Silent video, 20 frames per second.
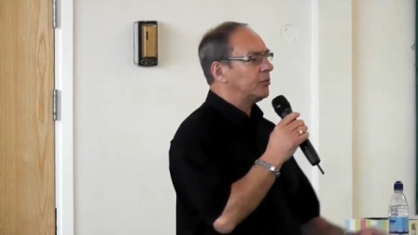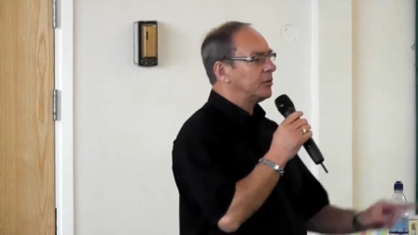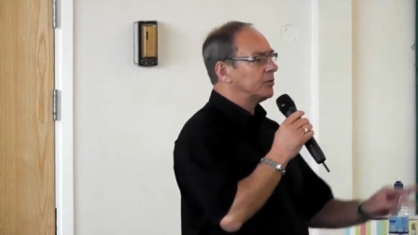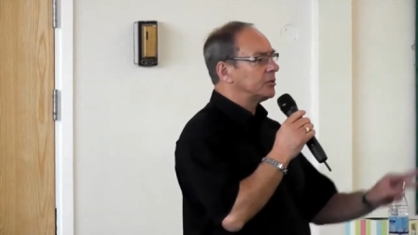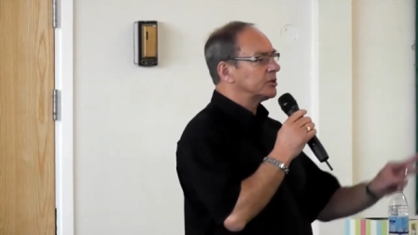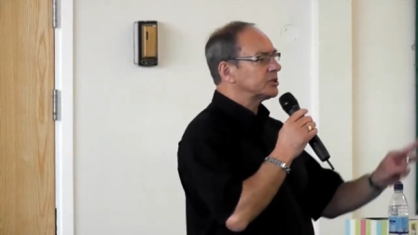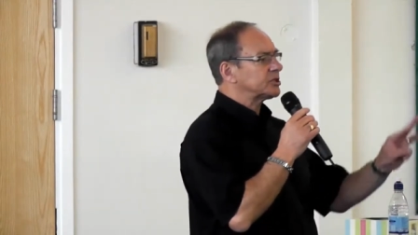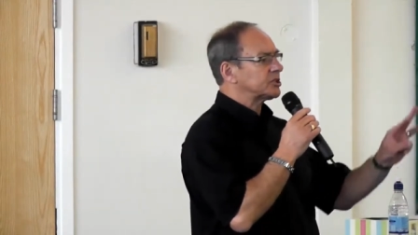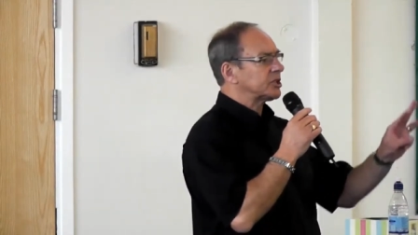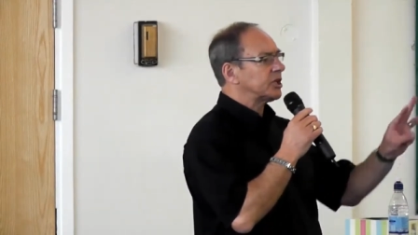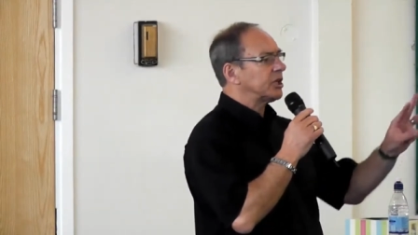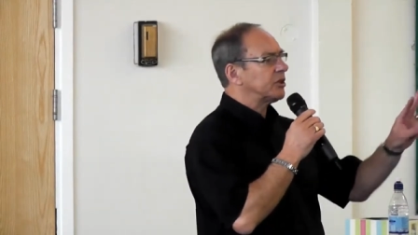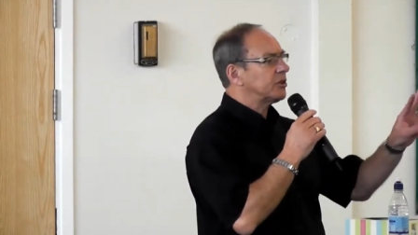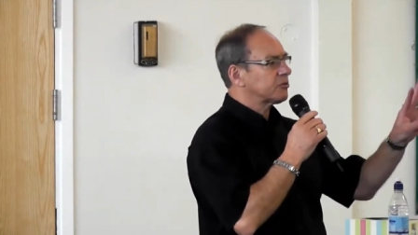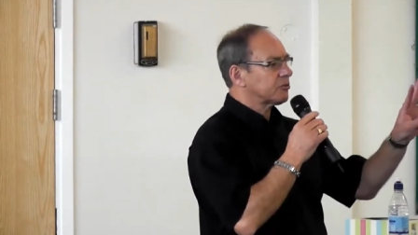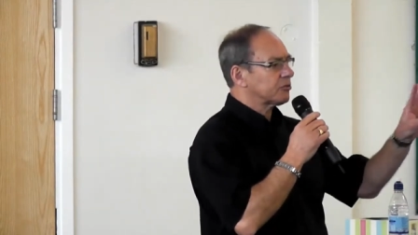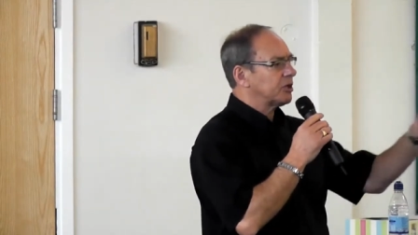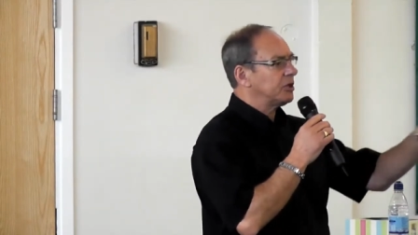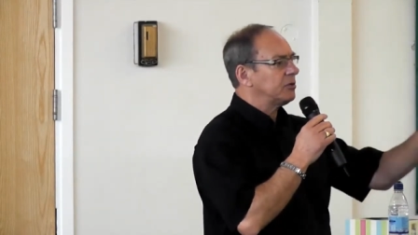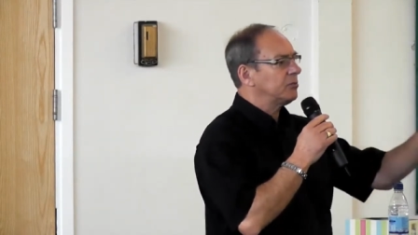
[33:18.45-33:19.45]
we will see
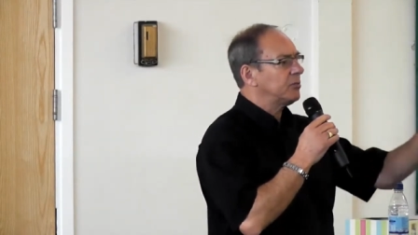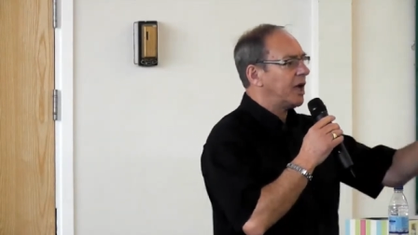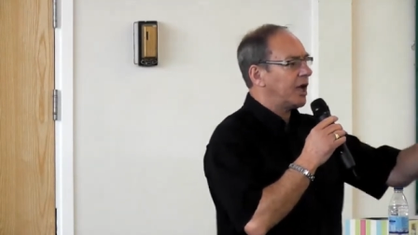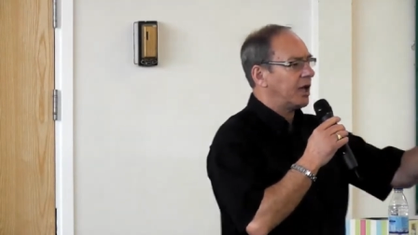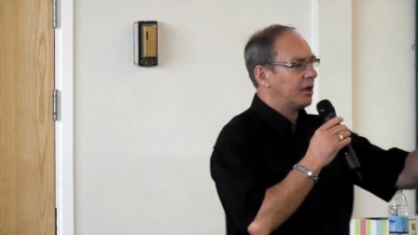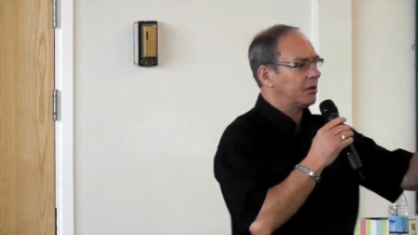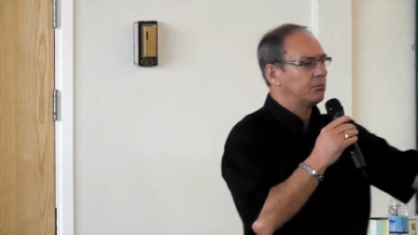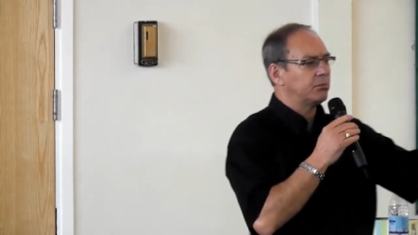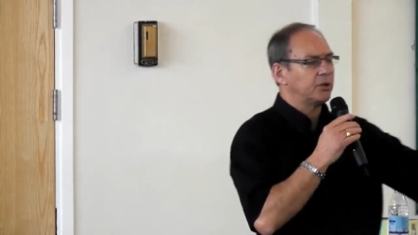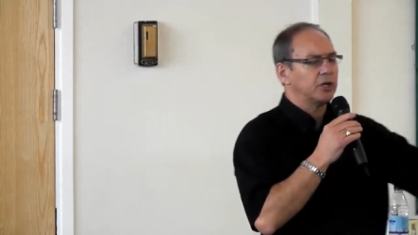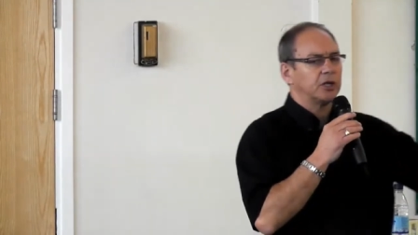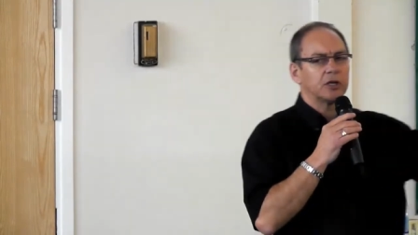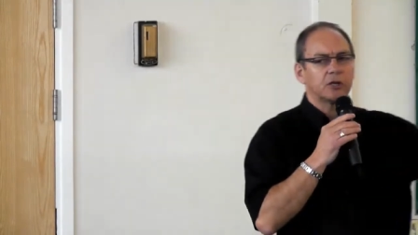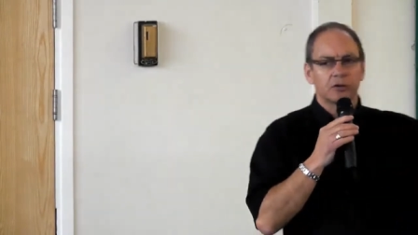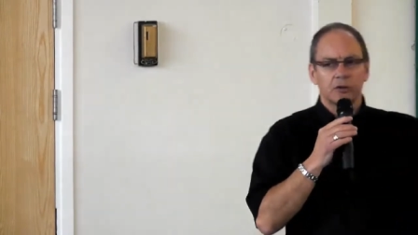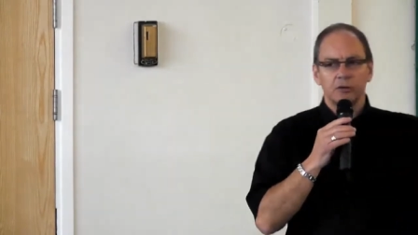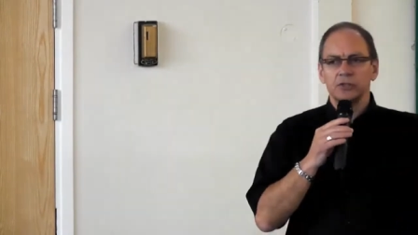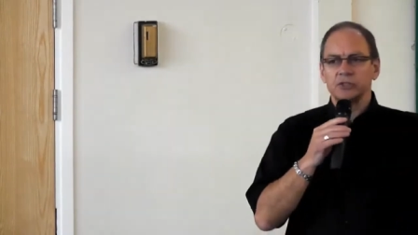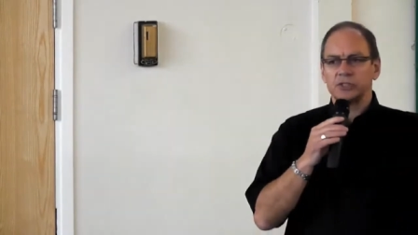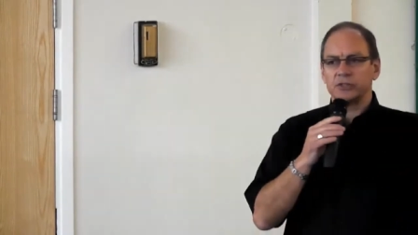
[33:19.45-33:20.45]
three men being
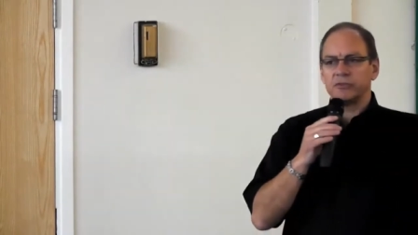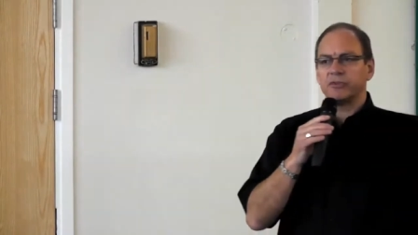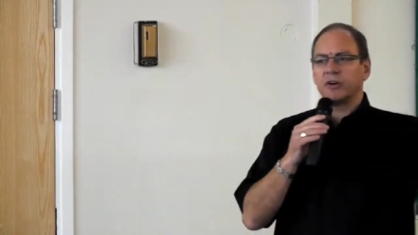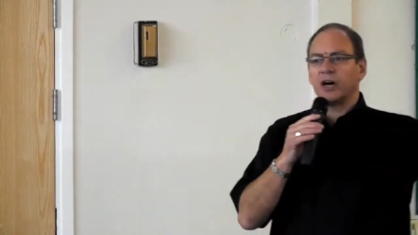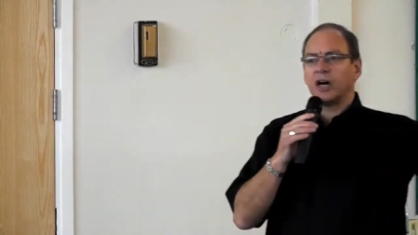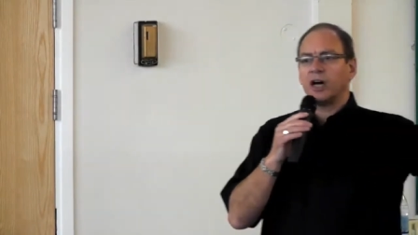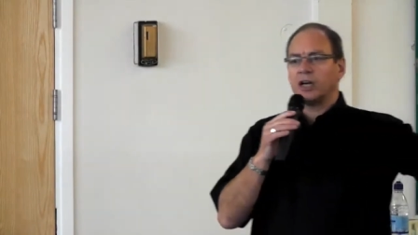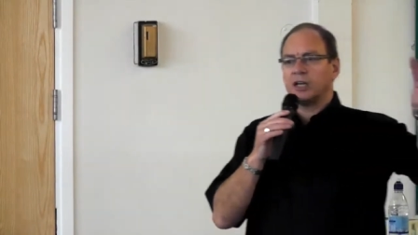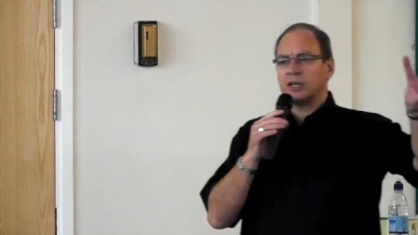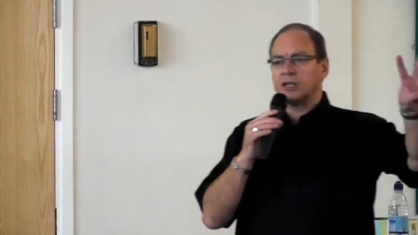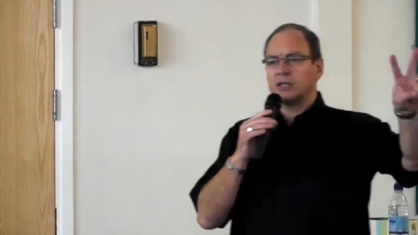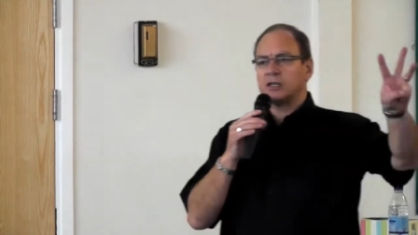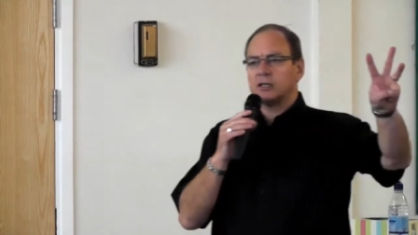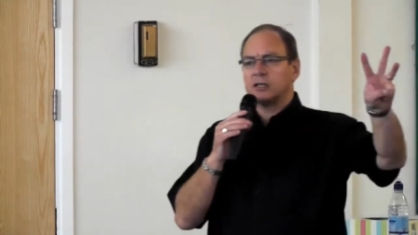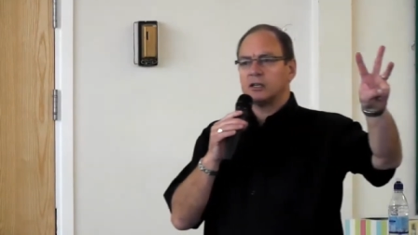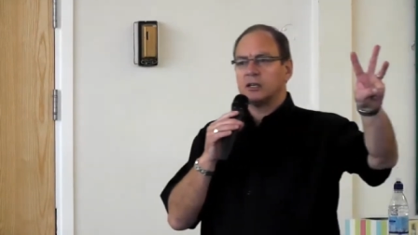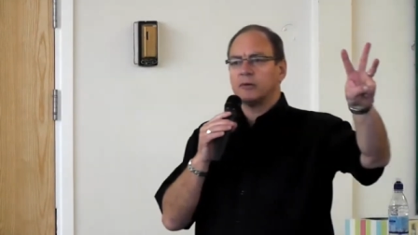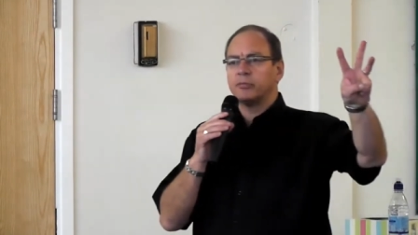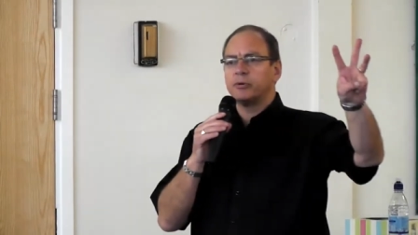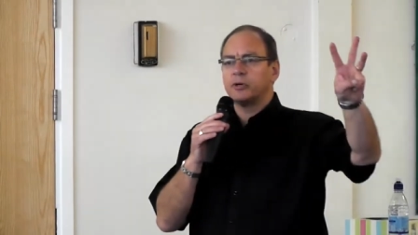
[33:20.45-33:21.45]
crucified
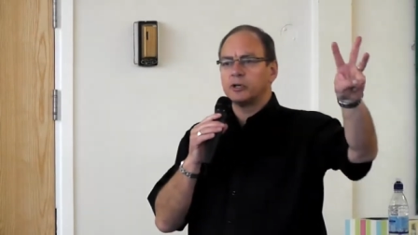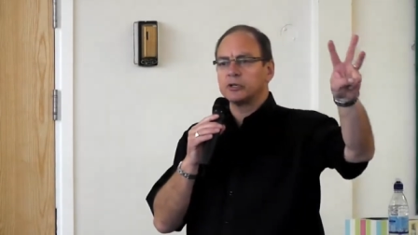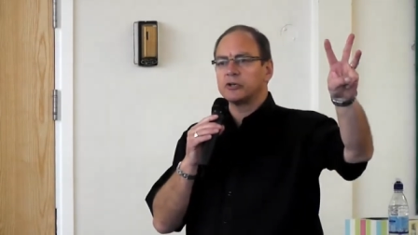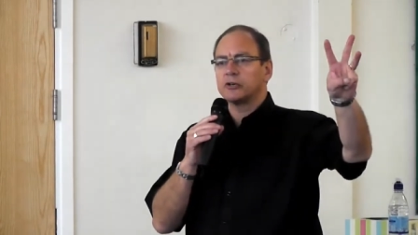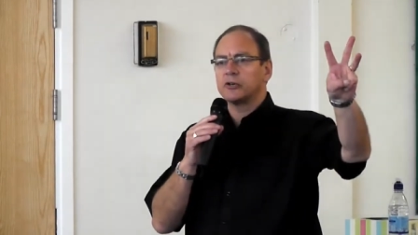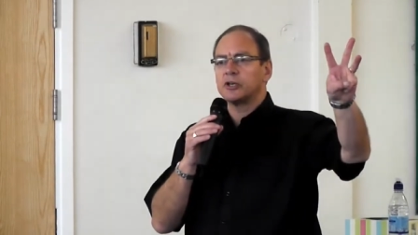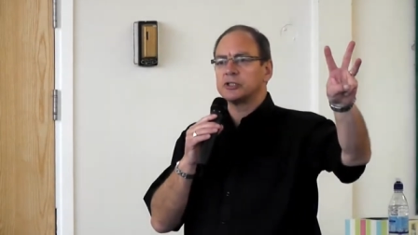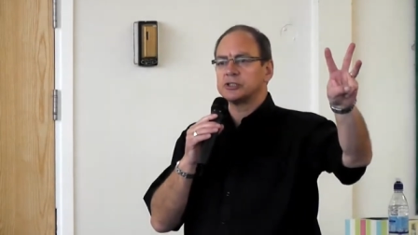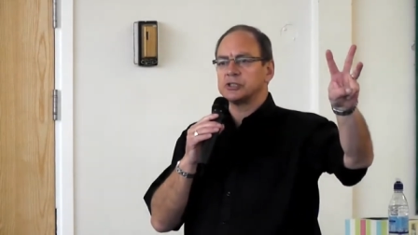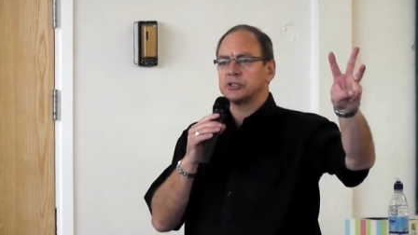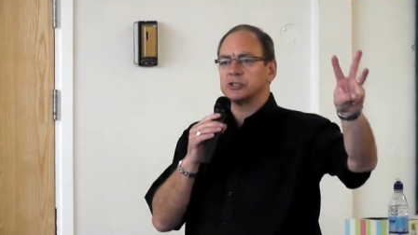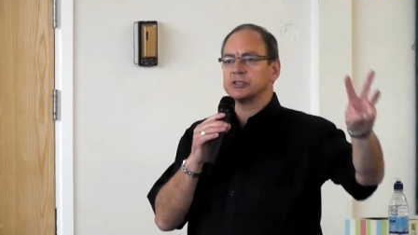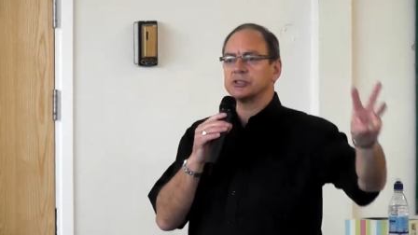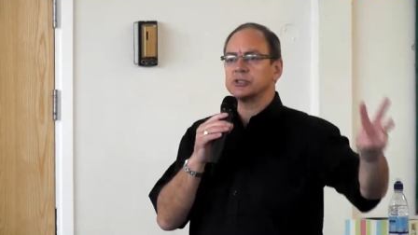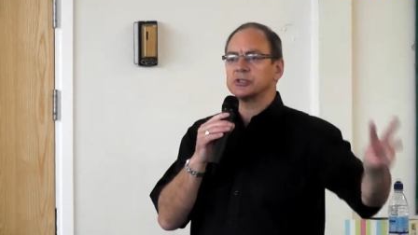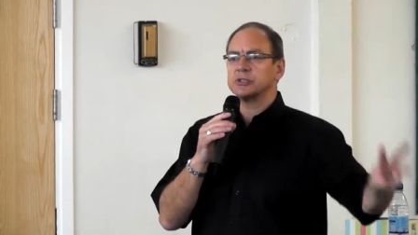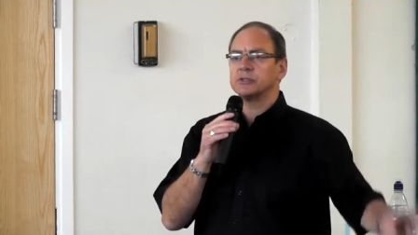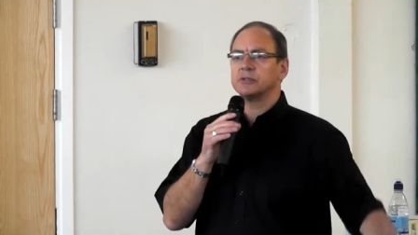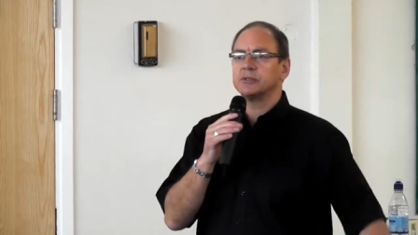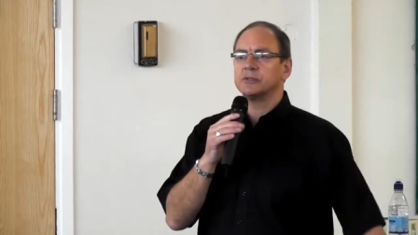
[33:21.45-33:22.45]
upon
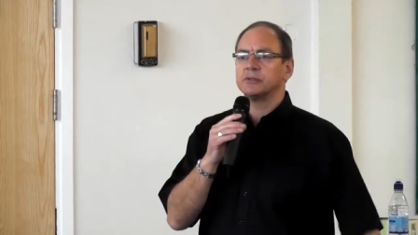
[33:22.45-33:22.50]
crosses.